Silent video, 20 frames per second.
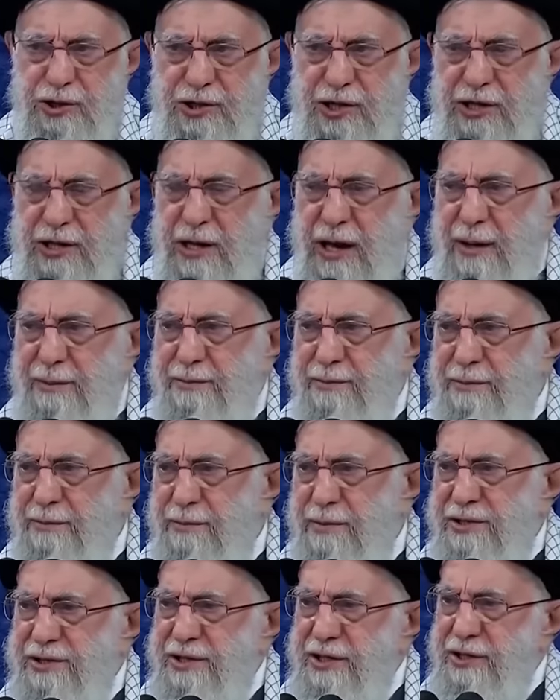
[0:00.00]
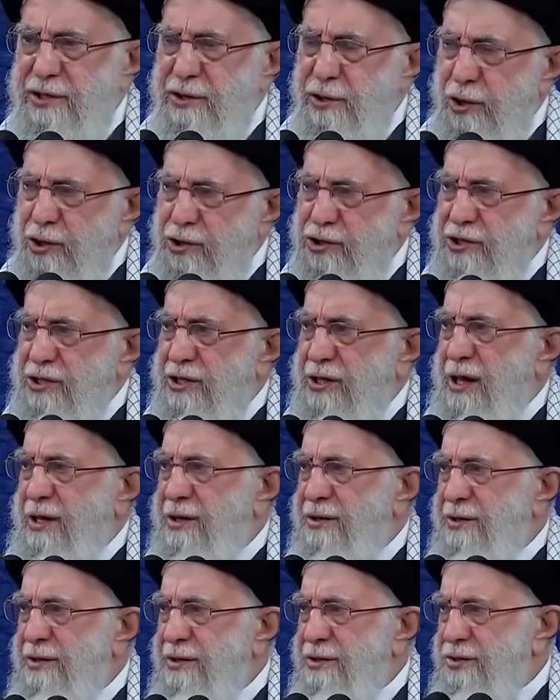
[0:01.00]
have been trying to
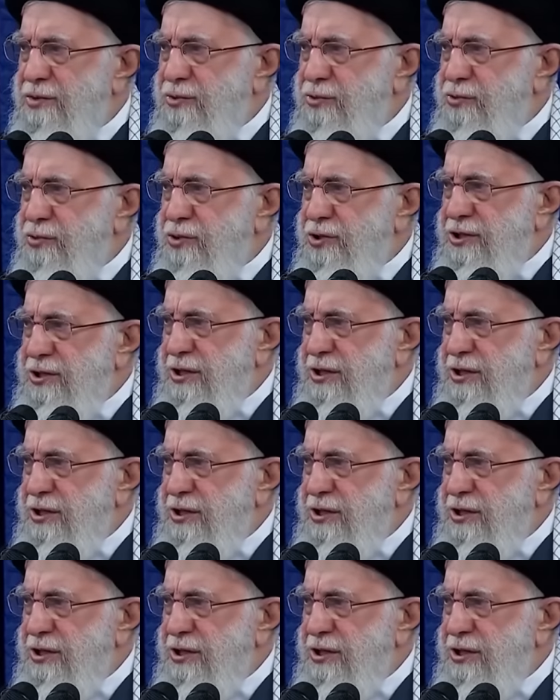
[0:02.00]
unseat